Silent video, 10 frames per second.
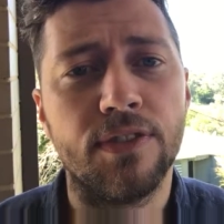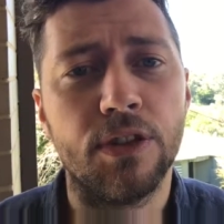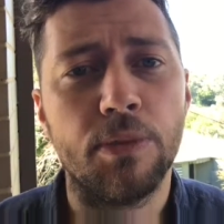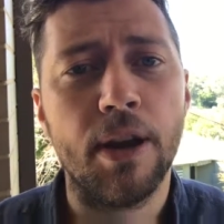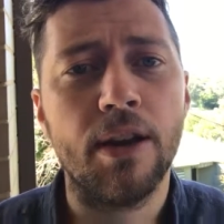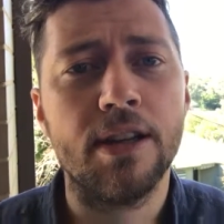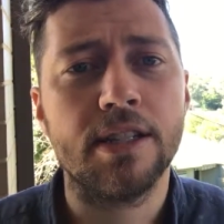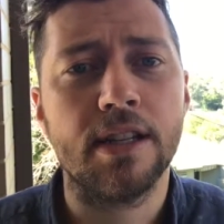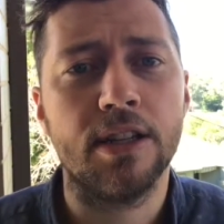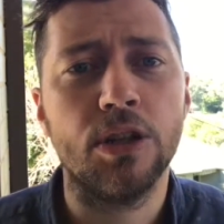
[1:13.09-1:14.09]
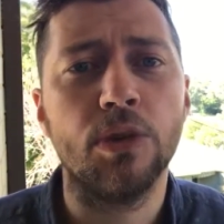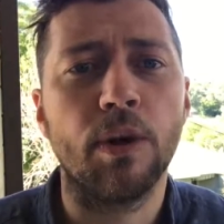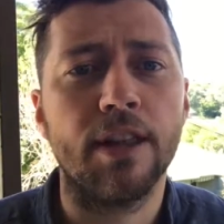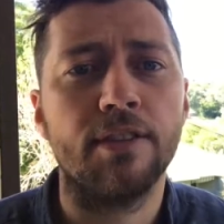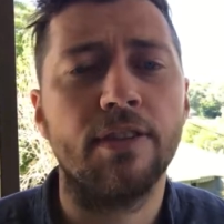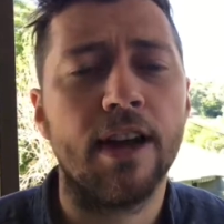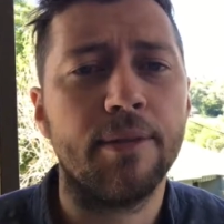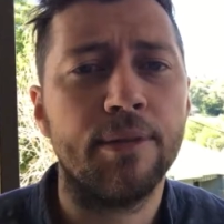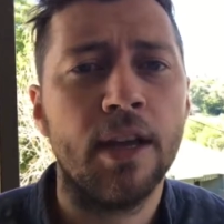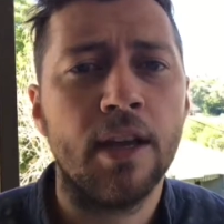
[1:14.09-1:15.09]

for your parents, and you run the farm